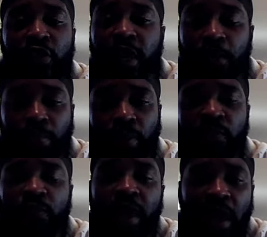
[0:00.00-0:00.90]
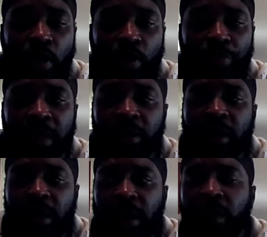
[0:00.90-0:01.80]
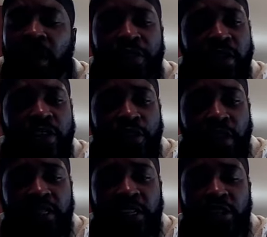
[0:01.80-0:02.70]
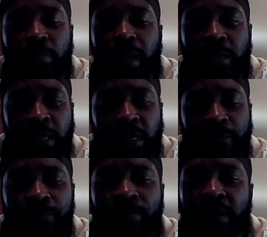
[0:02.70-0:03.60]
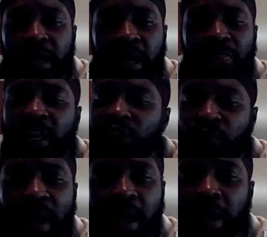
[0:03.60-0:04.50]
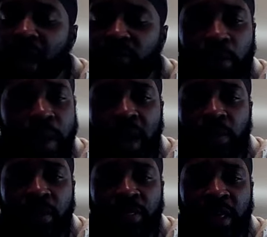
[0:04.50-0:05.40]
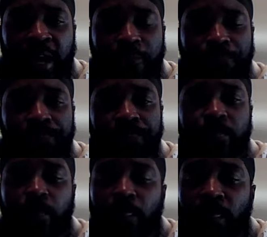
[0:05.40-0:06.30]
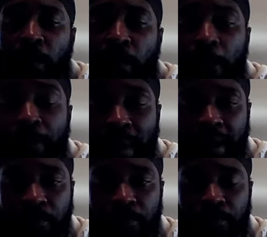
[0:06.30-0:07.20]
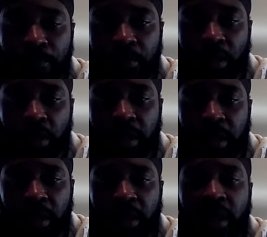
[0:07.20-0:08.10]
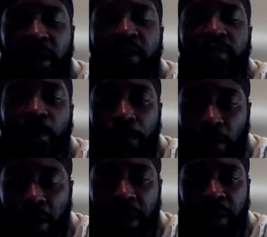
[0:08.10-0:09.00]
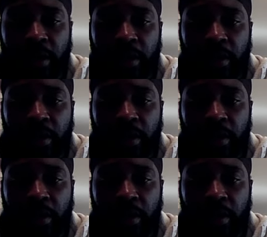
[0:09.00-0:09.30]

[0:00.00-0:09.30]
can't pray for health and other little things that you might need. Yeah, that's fine. I have no problem with that. But, okay, the prayer